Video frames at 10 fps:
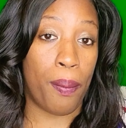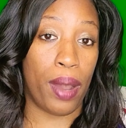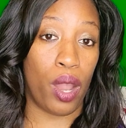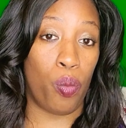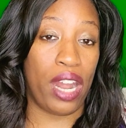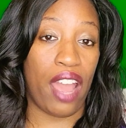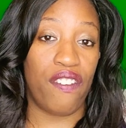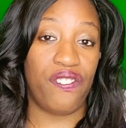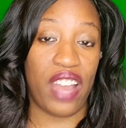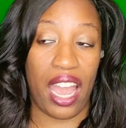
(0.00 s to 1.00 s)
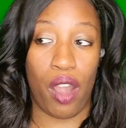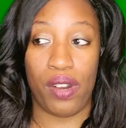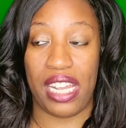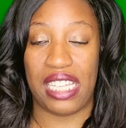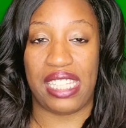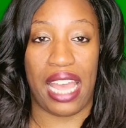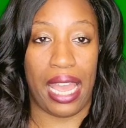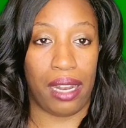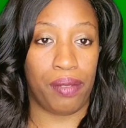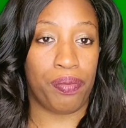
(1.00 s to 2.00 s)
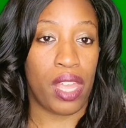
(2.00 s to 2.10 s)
But what I've found is that